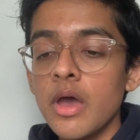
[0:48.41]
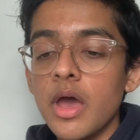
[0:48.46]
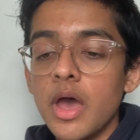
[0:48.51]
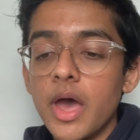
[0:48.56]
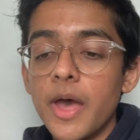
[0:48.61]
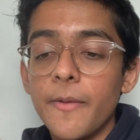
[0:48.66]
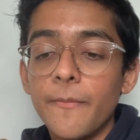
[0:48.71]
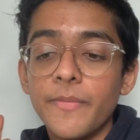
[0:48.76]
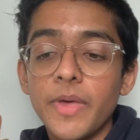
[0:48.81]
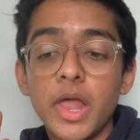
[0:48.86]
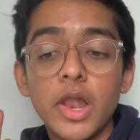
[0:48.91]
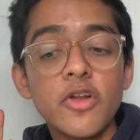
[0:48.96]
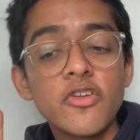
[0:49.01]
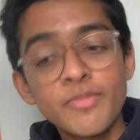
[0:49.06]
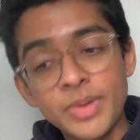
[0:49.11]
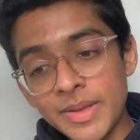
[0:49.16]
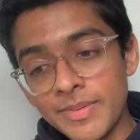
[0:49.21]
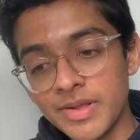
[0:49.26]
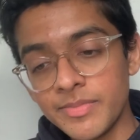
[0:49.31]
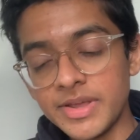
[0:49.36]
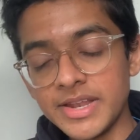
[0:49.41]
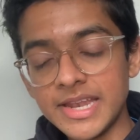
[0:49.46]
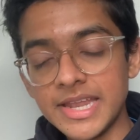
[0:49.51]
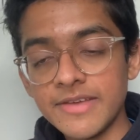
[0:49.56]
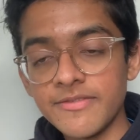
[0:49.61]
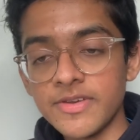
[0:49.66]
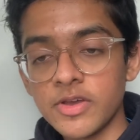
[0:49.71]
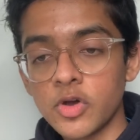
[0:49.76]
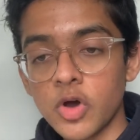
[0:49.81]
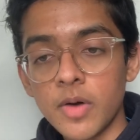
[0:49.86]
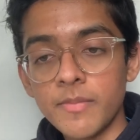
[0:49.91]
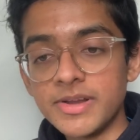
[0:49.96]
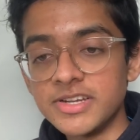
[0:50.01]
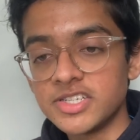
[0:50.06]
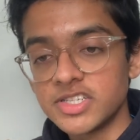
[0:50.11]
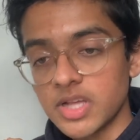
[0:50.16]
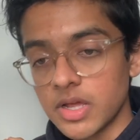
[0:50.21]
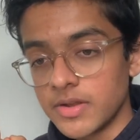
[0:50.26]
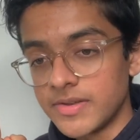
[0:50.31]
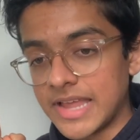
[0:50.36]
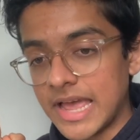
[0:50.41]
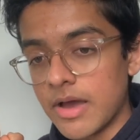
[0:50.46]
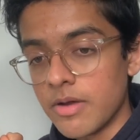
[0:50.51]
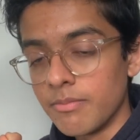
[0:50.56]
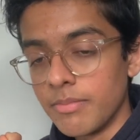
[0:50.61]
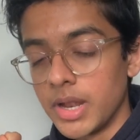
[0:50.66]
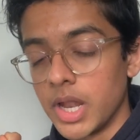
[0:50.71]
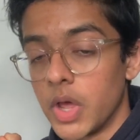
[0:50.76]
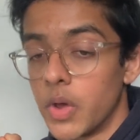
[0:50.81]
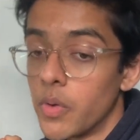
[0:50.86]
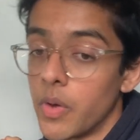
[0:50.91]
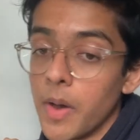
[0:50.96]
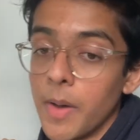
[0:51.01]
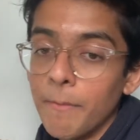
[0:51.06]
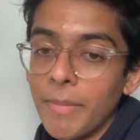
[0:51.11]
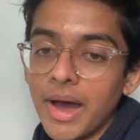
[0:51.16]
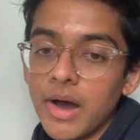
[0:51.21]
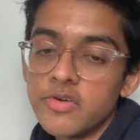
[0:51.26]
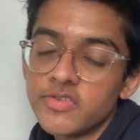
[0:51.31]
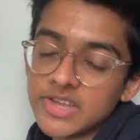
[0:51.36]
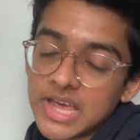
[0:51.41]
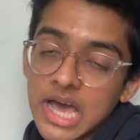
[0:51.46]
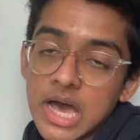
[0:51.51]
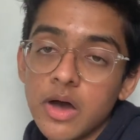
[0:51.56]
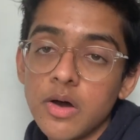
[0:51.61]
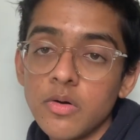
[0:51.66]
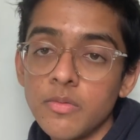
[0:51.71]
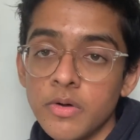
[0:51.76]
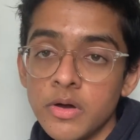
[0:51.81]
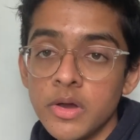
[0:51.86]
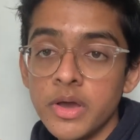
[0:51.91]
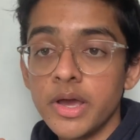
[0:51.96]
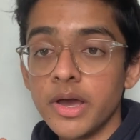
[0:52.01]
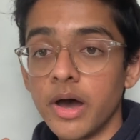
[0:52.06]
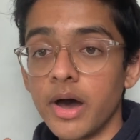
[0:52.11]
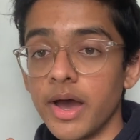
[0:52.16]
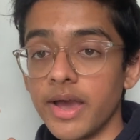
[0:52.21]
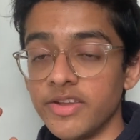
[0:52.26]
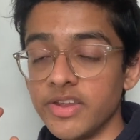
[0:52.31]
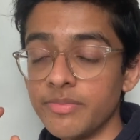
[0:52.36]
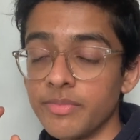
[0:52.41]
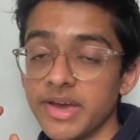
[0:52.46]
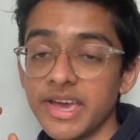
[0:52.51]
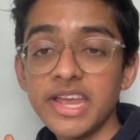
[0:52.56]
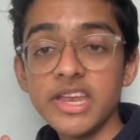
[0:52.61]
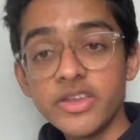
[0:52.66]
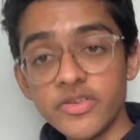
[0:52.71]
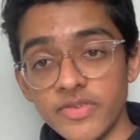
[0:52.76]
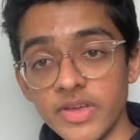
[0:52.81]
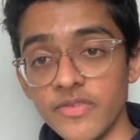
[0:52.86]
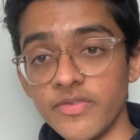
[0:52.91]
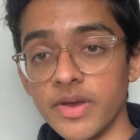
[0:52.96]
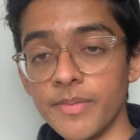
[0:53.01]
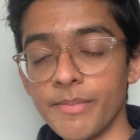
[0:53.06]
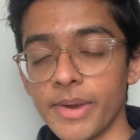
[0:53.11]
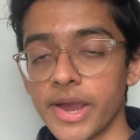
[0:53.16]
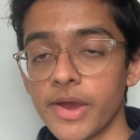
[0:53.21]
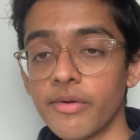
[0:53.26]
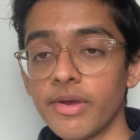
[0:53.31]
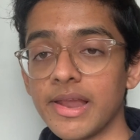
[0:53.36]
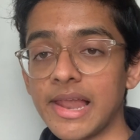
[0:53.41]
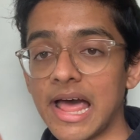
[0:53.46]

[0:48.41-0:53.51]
a lot of people have been leaving comments down below about how I did my interview for Imperial,